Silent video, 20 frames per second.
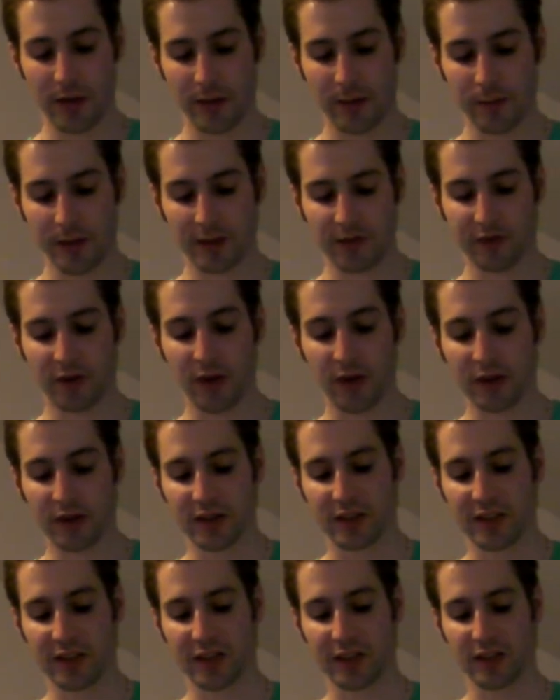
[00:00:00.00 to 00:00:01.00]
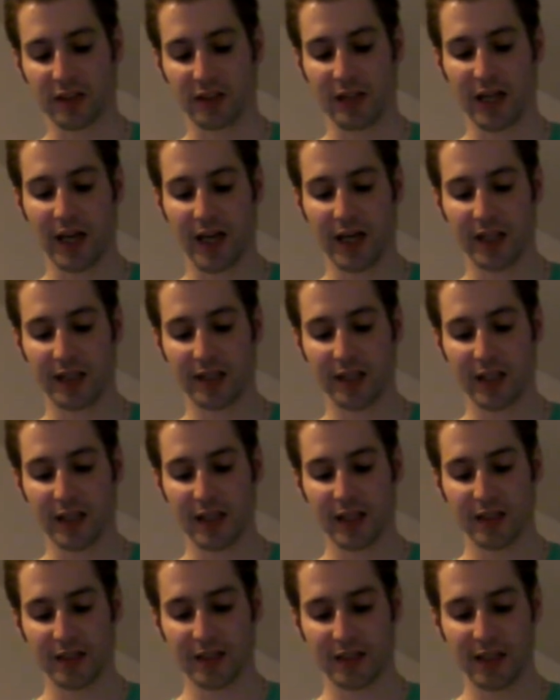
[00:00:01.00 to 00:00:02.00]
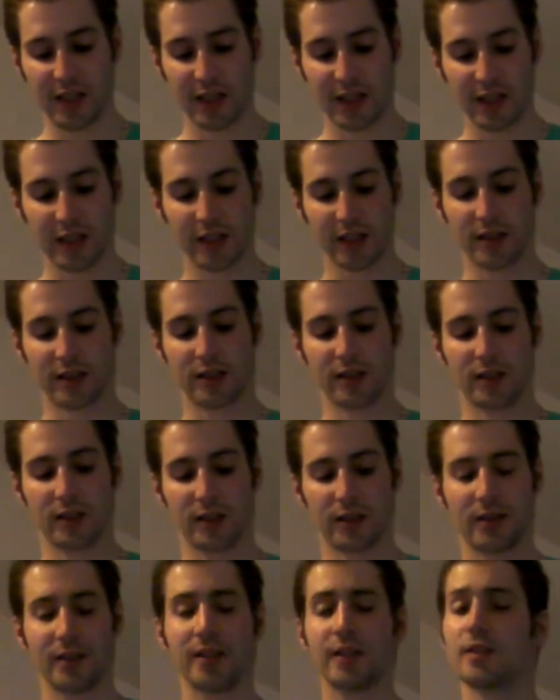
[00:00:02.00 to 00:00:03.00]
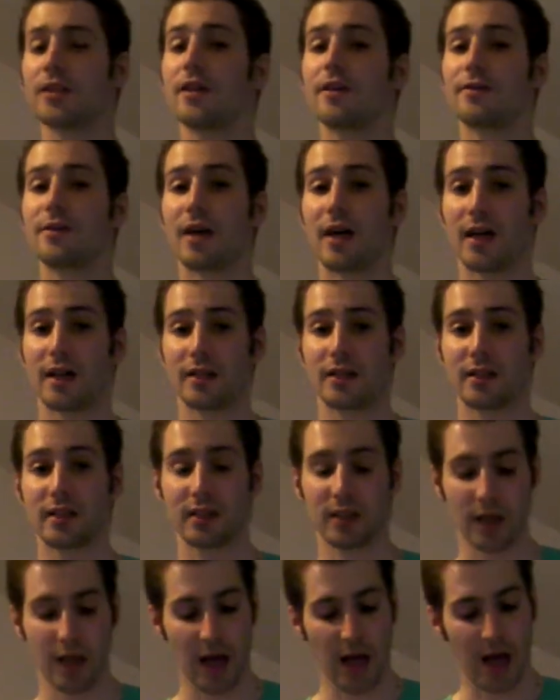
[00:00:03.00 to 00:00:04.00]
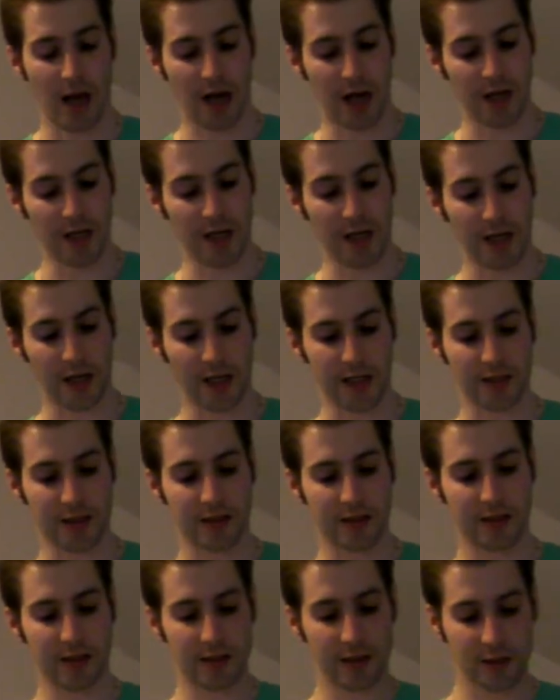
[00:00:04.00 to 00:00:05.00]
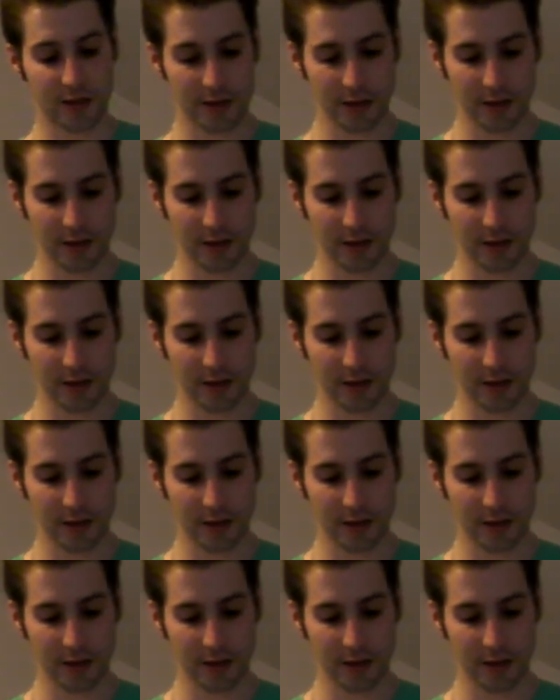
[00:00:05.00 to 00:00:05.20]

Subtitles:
but for that night there is no need of us. Alas!"